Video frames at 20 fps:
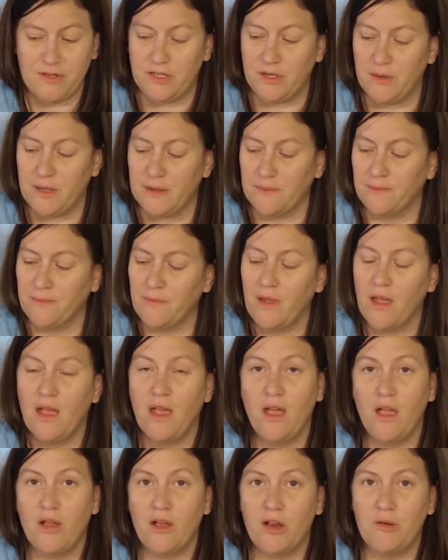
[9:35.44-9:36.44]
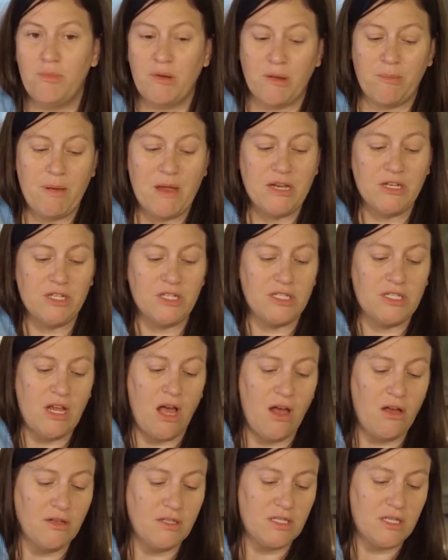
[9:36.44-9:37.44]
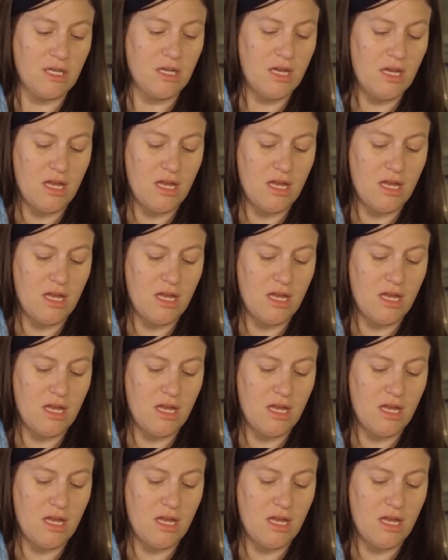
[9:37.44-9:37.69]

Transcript: to it. Good big pinch of salt.